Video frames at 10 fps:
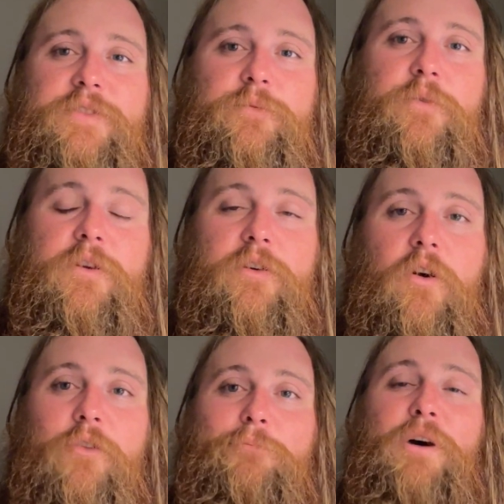what are
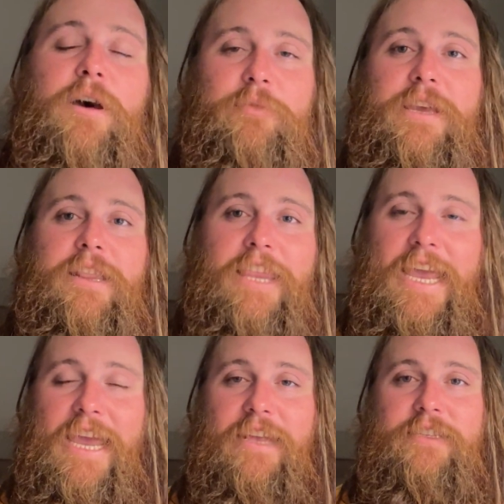called public
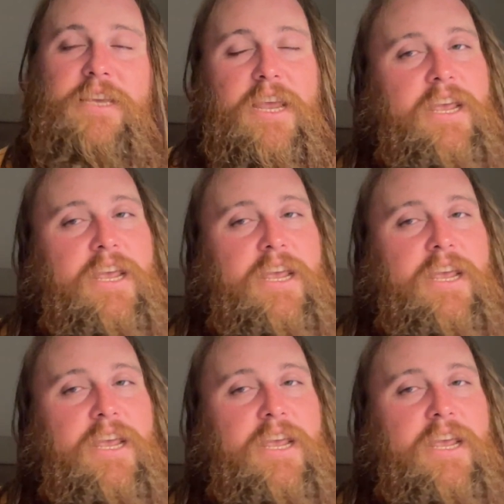lands.